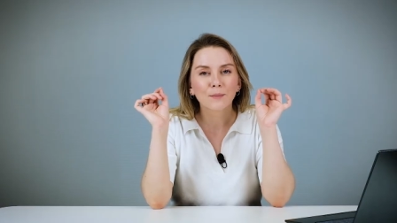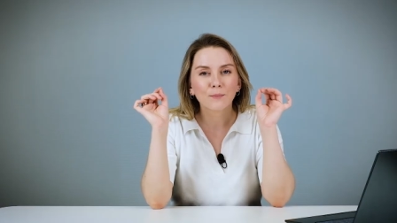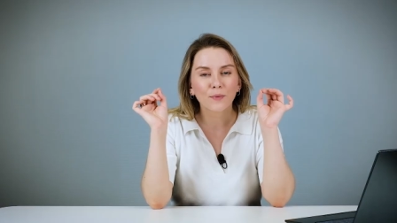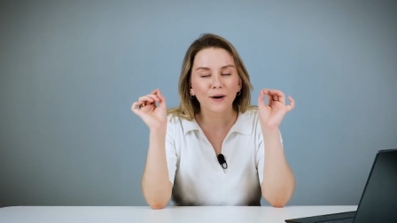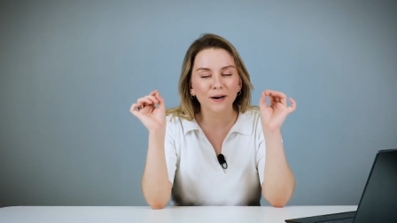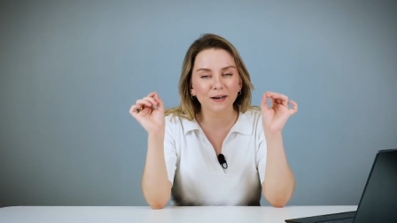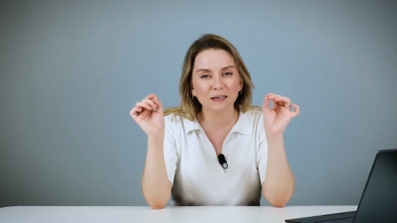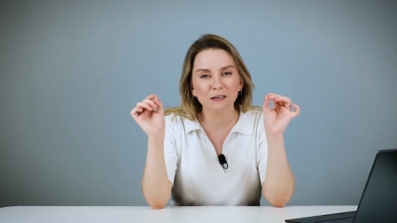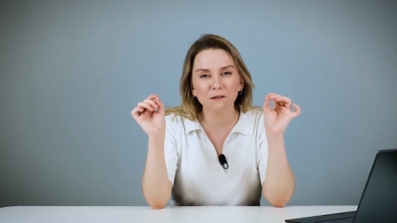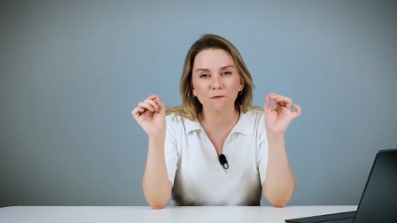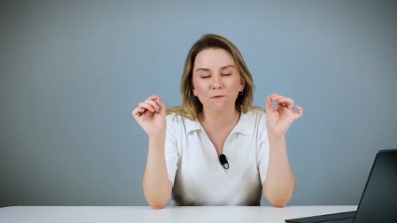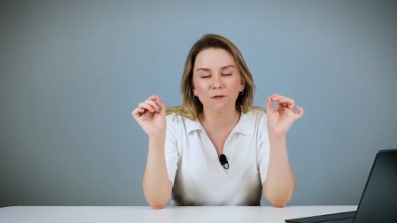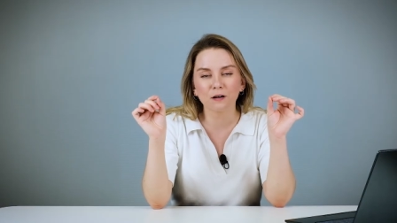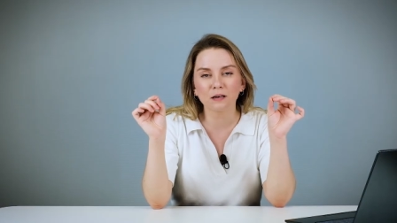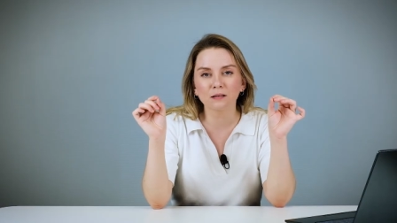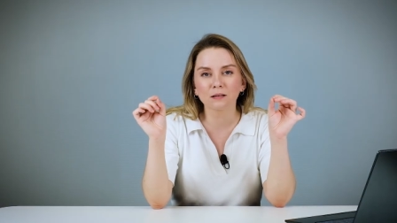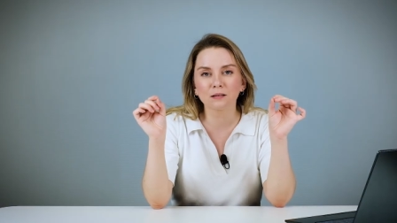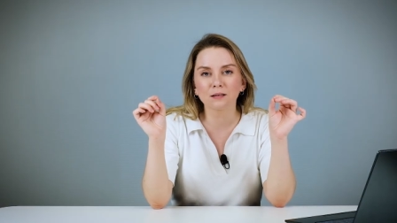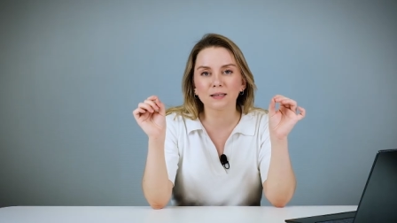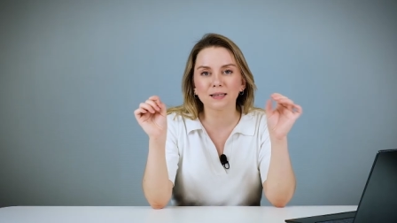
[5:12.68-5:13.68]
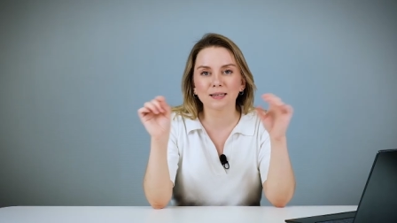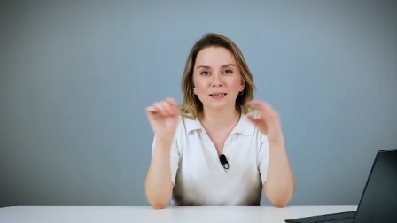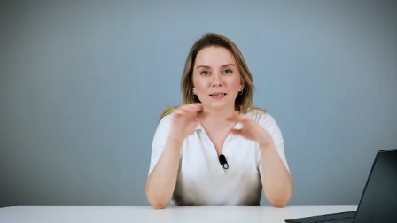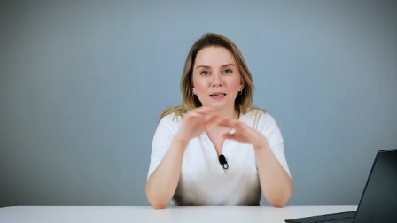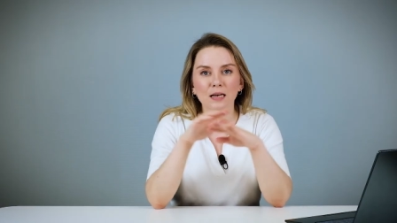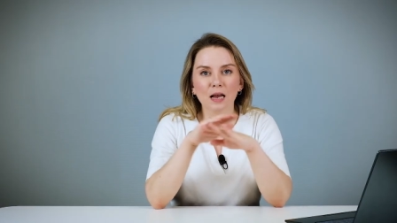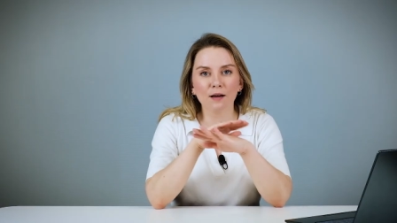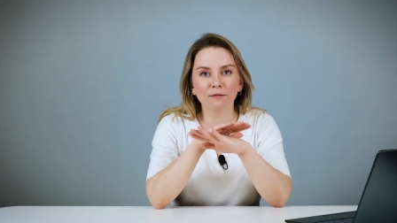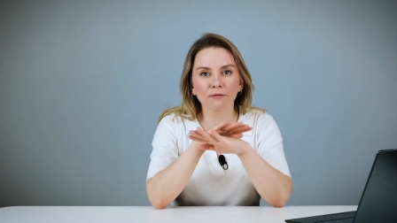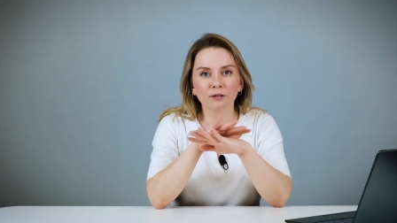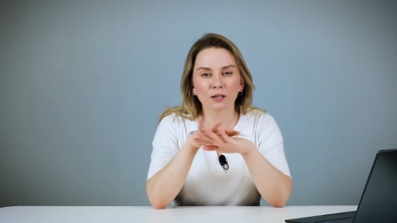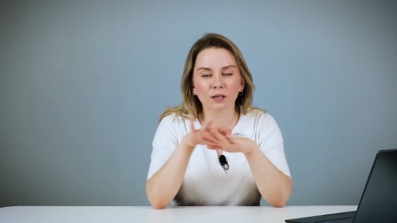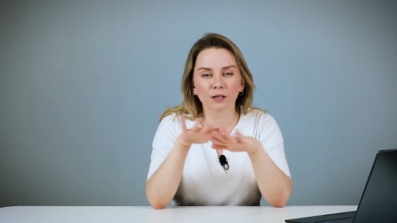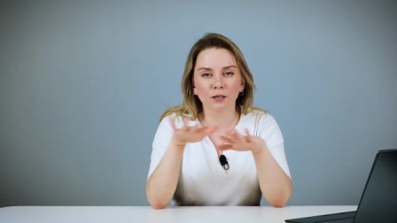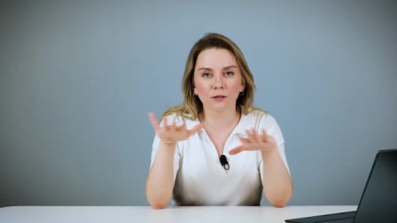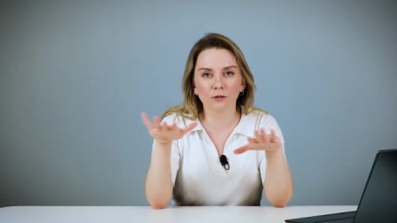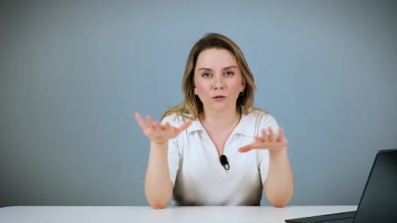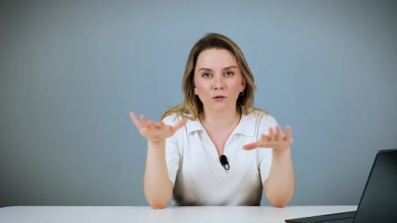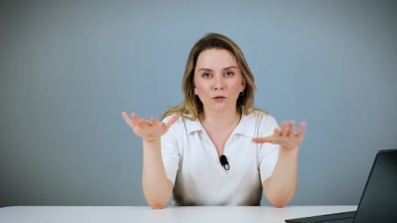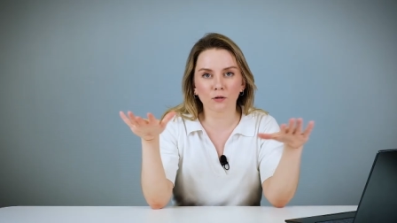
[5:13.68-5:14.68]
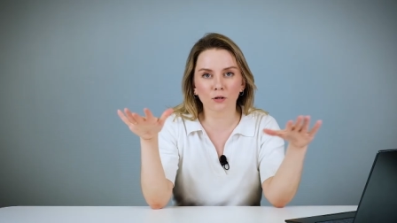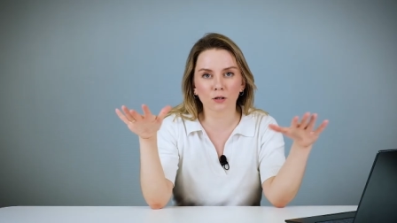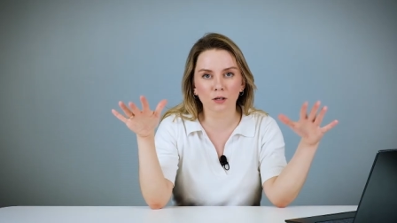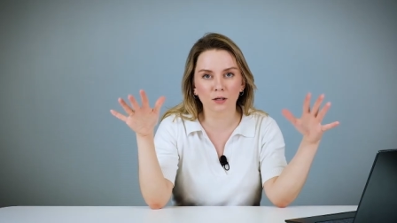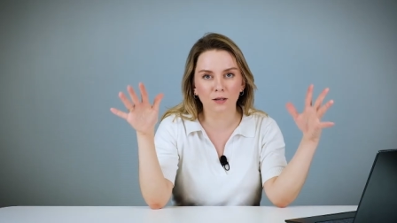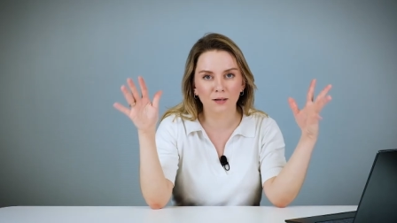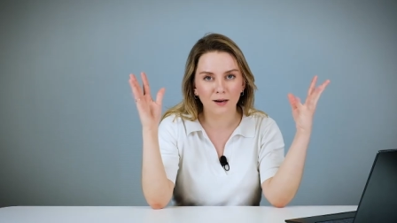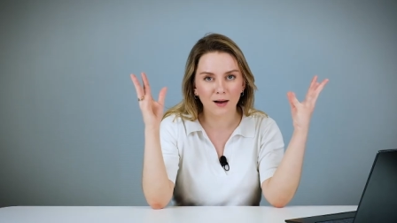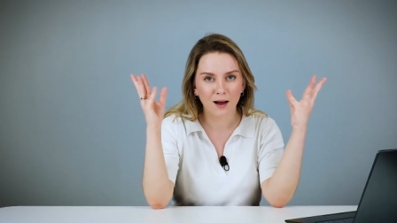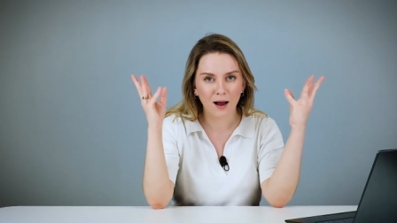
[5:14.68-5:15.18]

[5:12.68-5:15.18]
Marketing funnel is never your